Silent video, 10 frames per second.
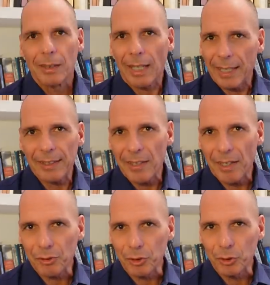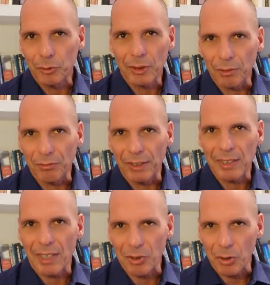late in the afternoon in
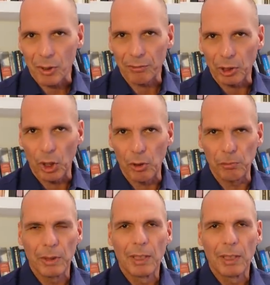Phoenix, Arizona for Noam.